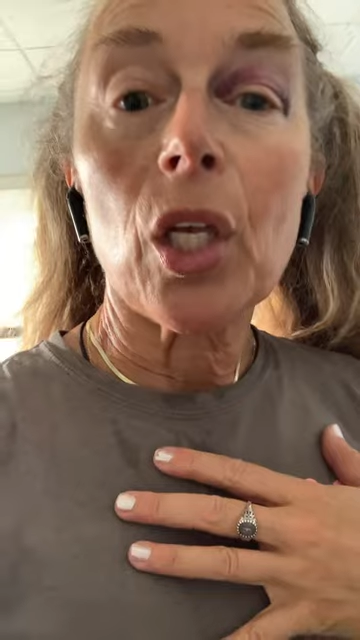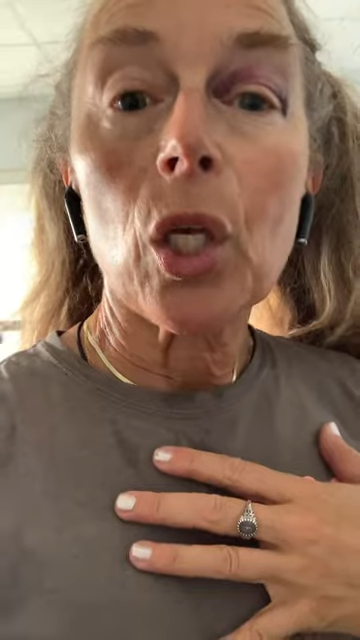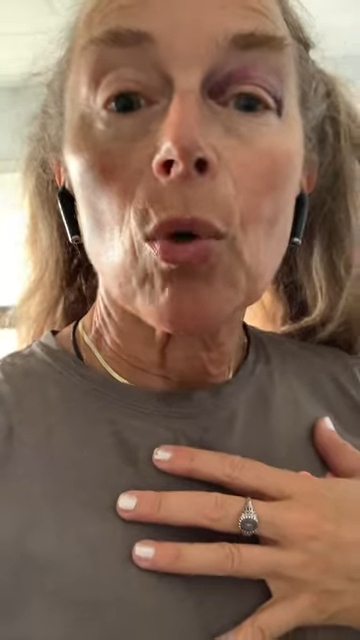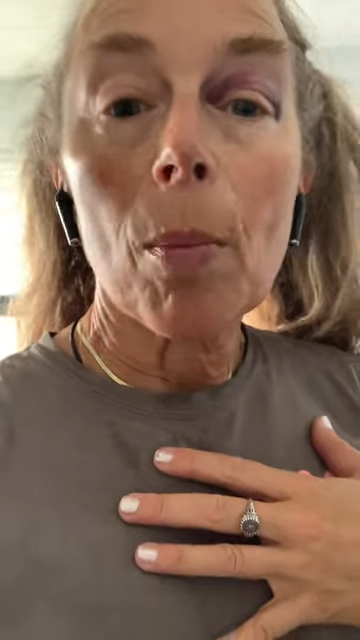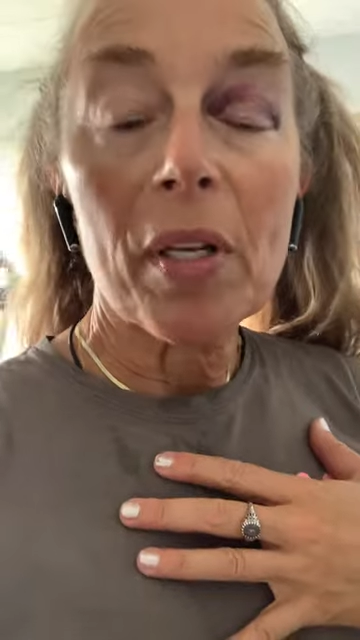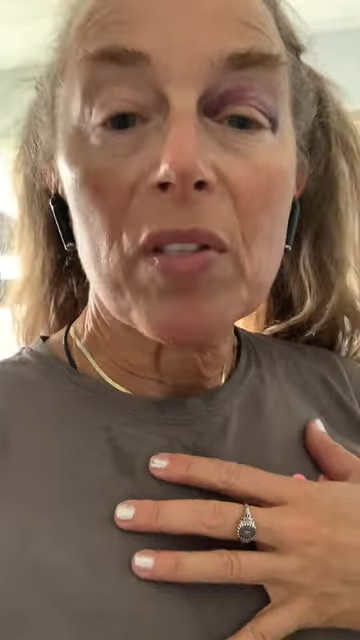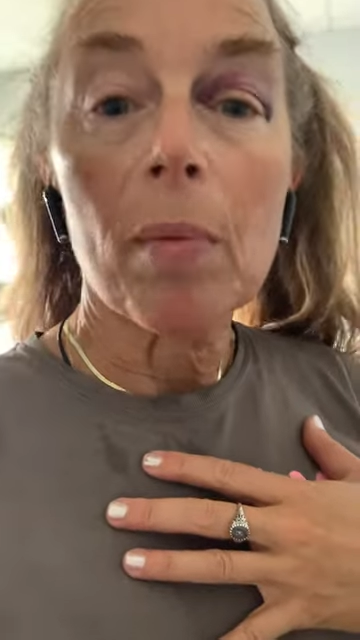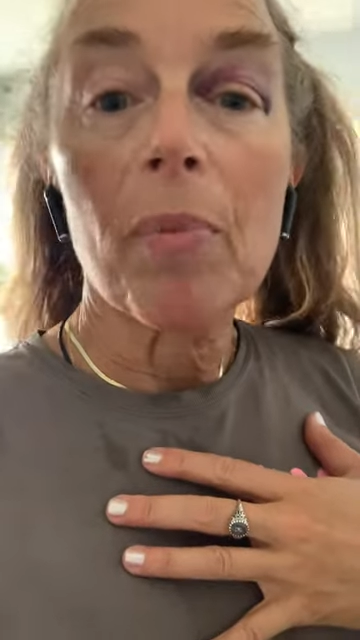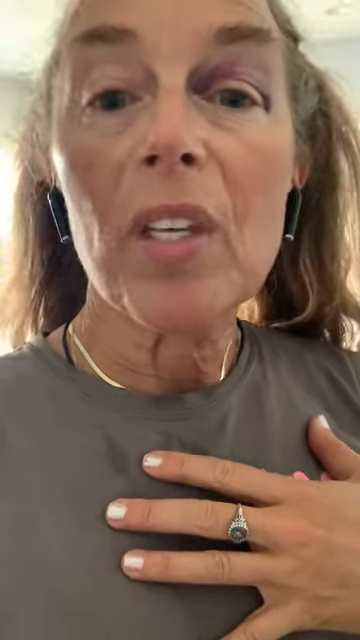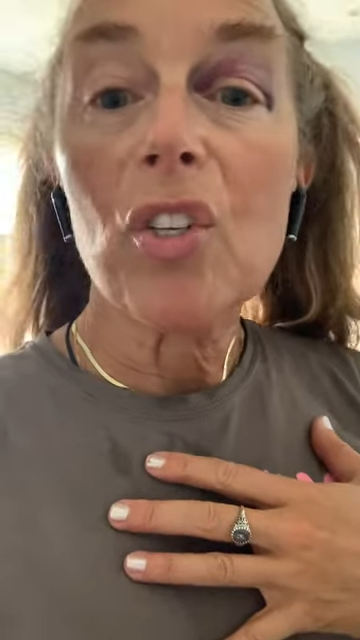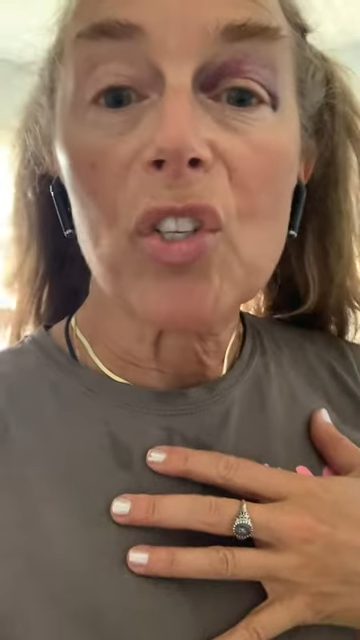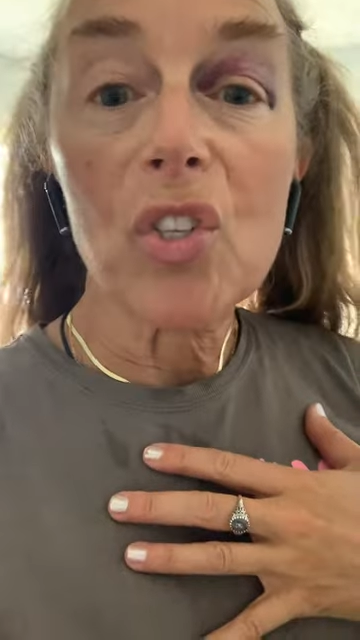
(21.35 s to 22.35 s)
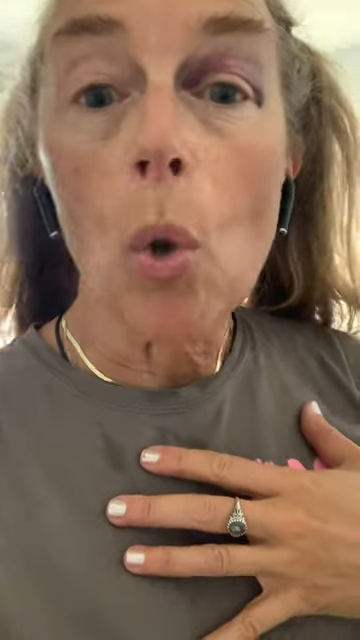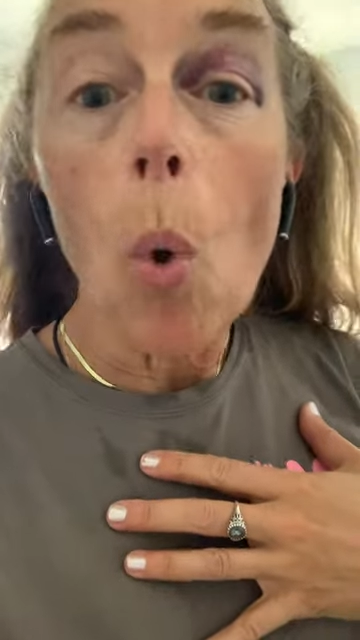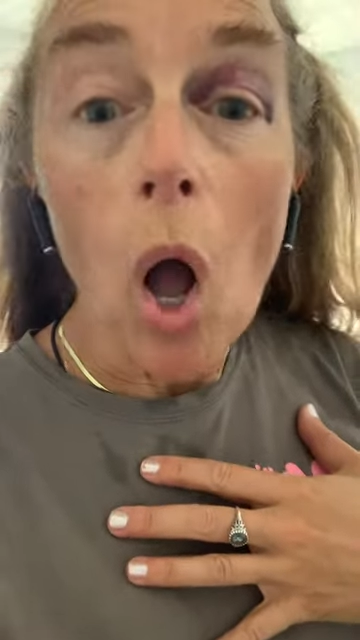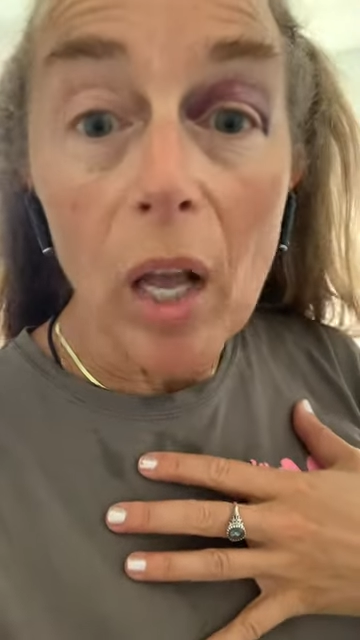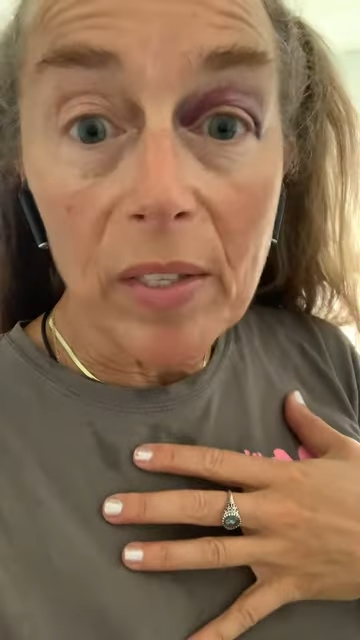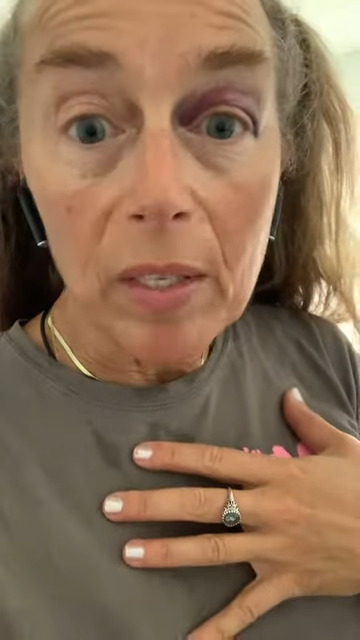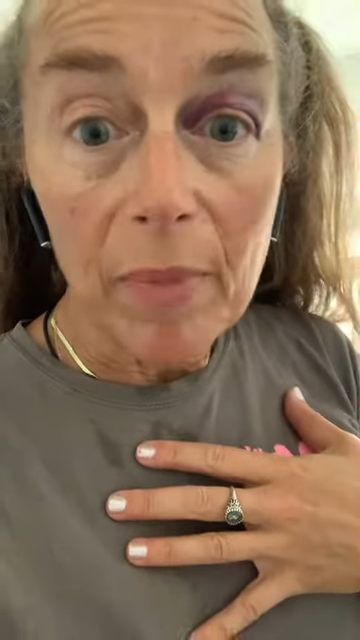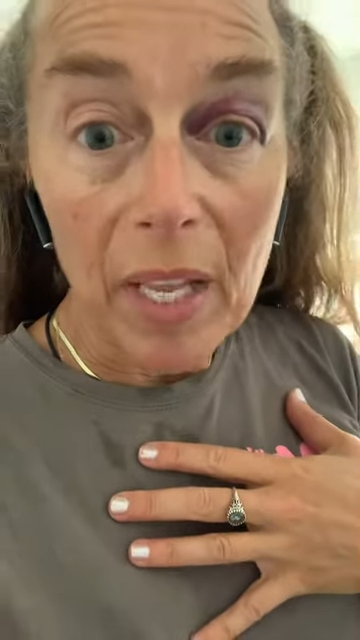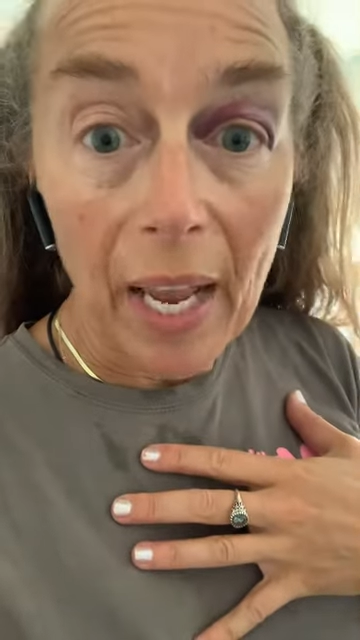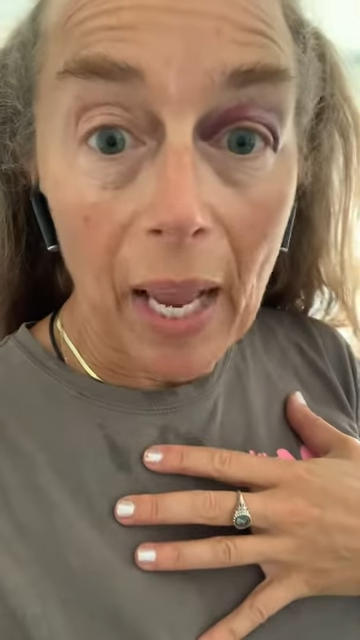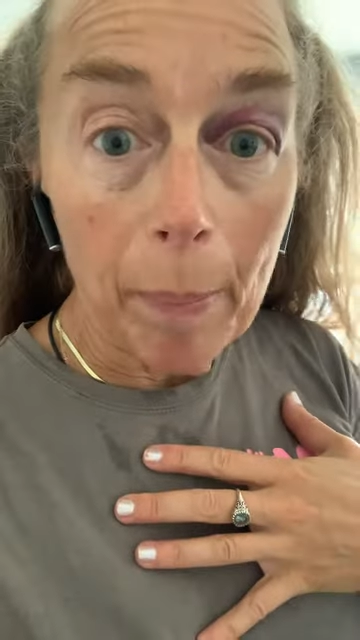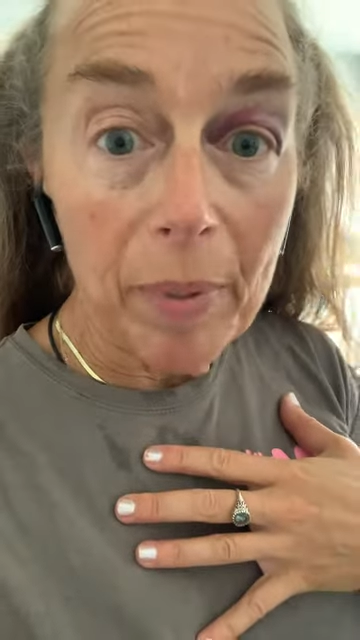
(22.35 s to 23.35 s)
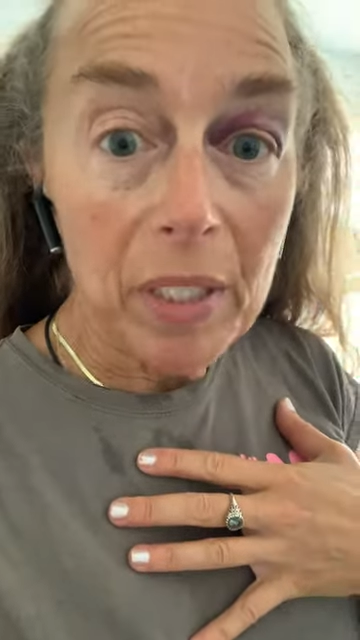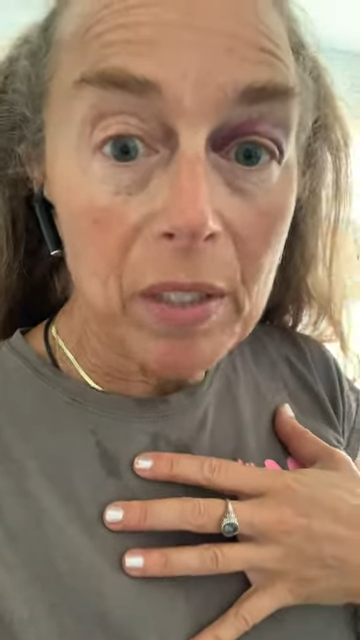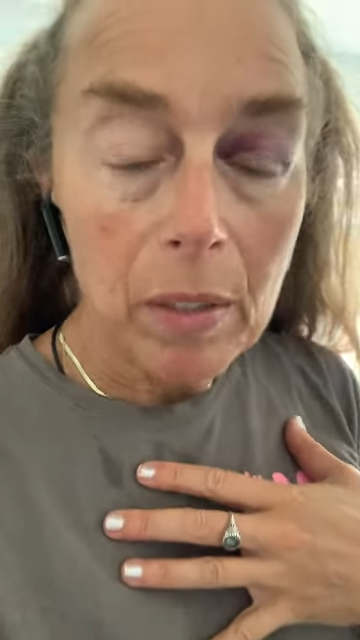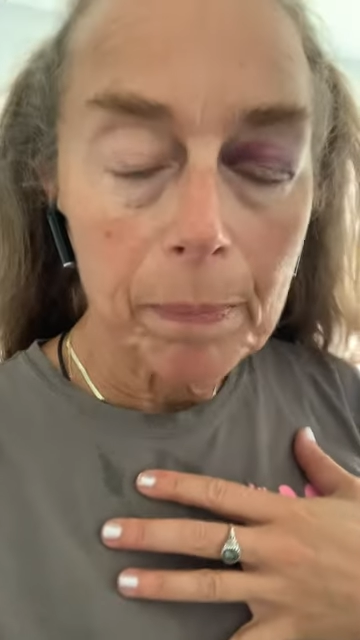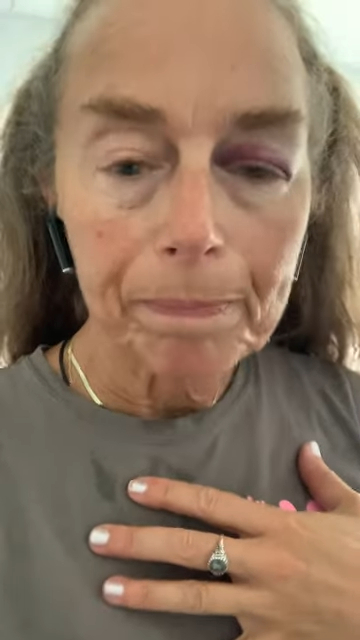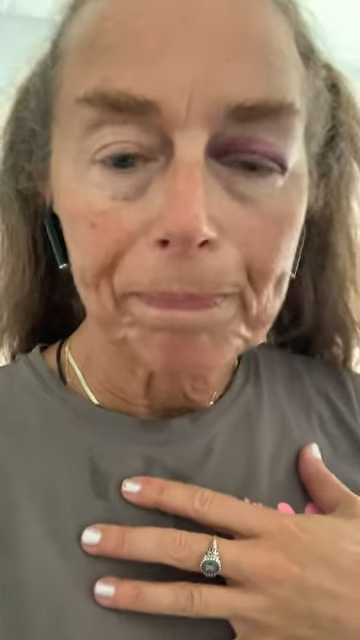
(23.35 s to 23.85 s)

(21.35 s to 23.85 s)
you about something just so awesome that happened.